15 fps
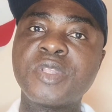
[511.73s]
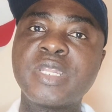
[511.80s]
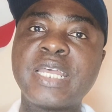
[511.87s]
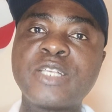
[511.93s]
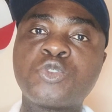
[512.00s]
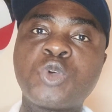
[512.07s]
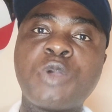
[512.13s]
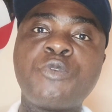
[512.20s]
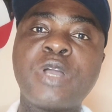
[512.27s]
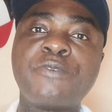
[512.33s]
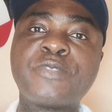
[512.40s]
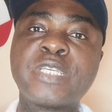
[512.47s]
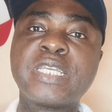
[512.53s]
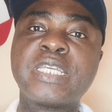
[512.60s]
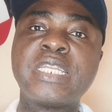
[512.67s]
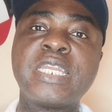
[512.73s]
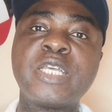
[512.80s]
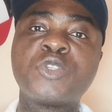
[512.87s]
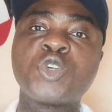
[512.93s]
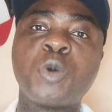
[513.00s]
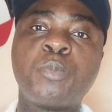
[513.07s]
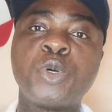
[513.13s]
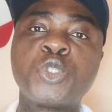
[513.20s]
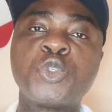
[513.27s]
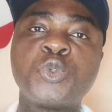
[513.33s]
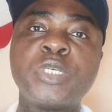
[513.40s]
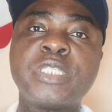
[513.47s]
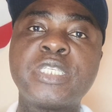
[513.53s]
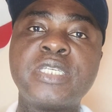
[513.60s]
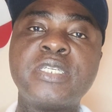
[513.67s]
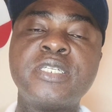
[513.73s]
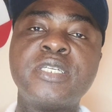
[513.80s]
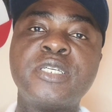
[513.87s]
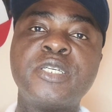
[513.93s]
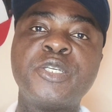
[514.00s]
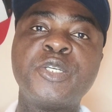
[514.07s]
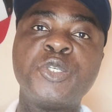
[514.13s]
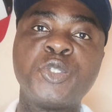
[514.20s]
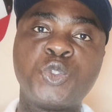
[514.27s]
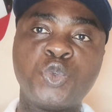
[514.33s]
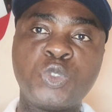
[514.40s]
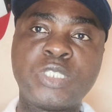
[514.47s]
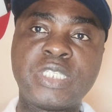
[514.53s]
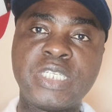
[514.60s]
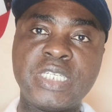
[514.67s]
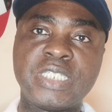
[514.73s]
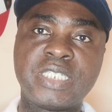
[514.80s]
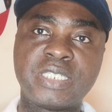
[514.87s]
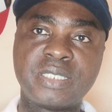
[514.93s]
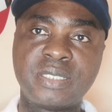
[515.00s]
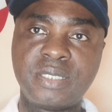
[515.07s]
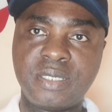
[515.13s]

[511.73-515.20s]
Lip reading: That's why we have taken this opportunity to teach